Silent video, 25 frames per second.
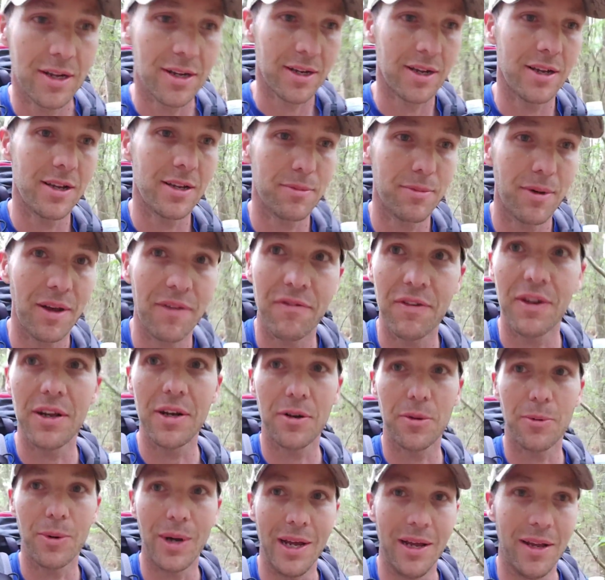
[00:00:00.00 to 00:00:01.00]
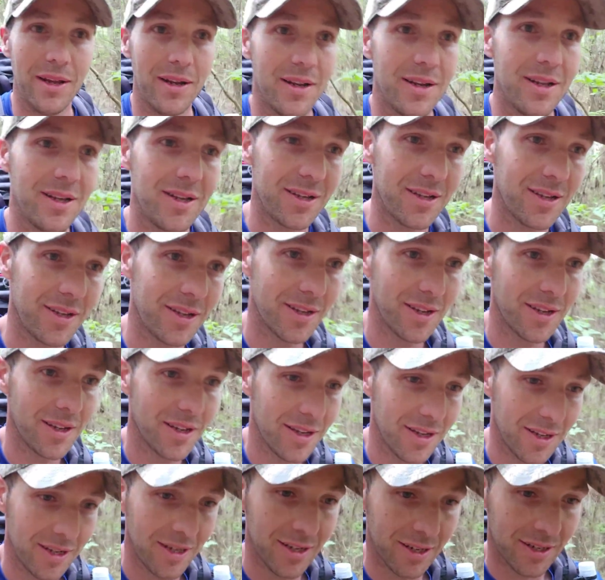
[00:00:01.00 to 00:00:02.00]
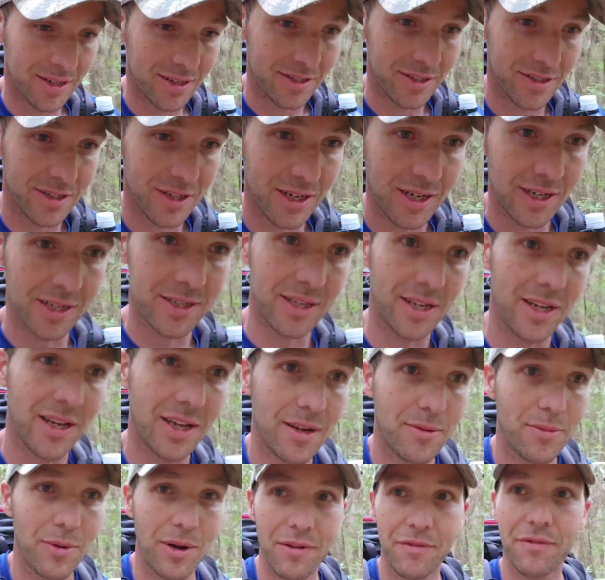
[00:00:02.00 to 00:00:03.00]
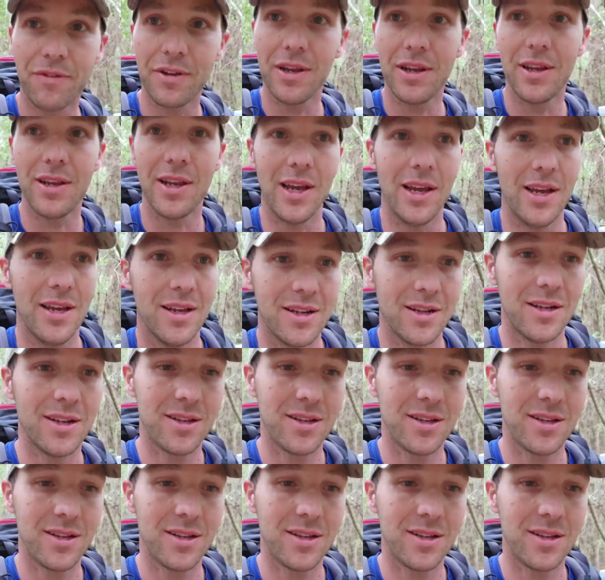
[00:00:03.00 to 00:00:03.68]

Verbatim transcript: Because my feet are wet. And she hasn't had wet feet yet.